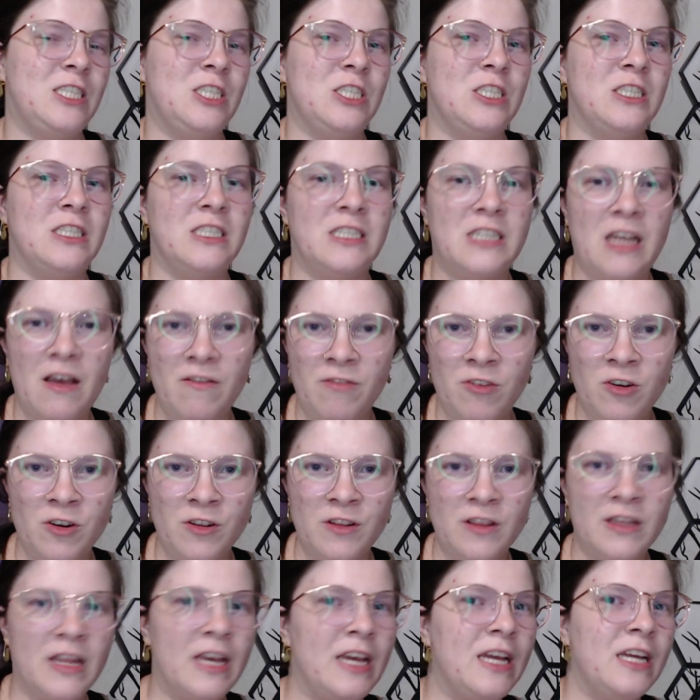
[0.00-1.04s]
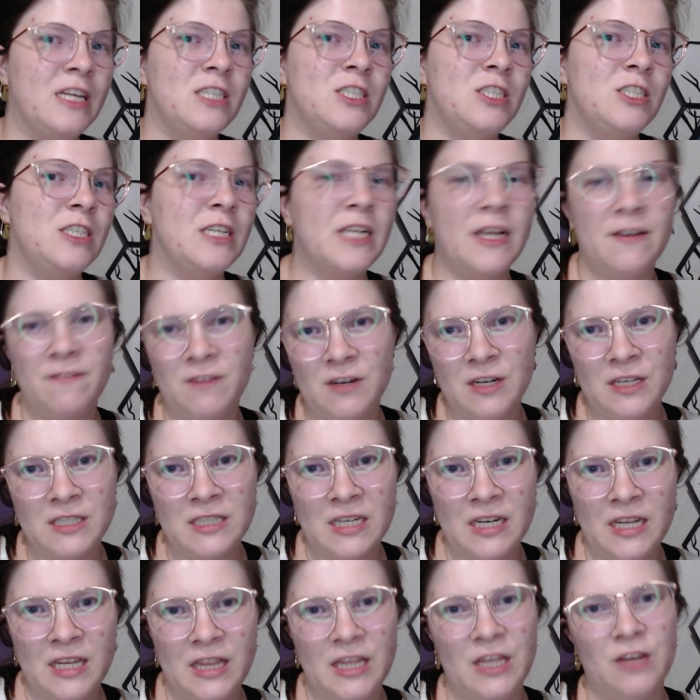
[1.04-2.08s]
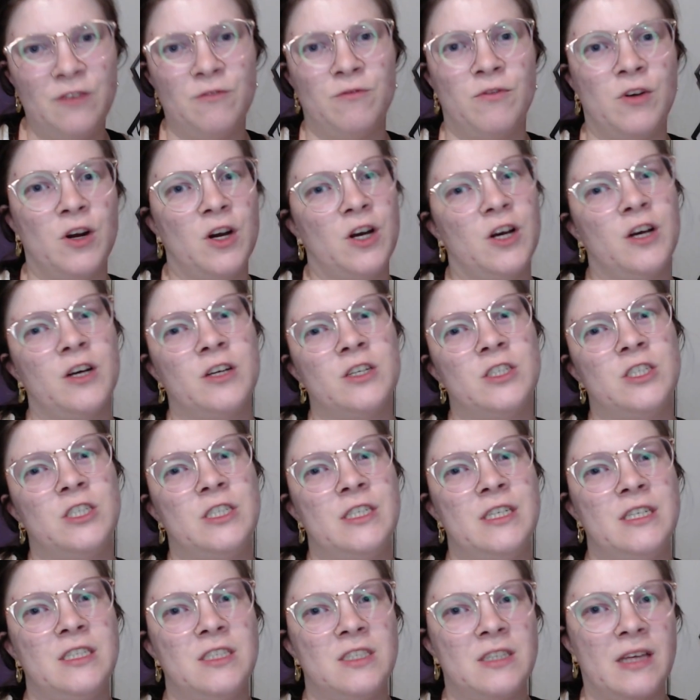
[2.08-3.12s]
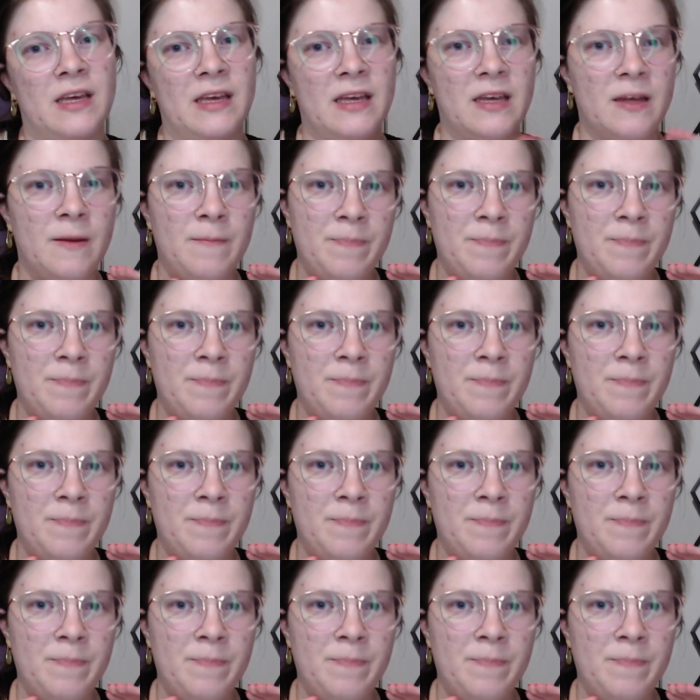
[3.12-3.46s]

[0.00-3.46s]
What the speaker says: She's never late. She never does anything wrong. She's like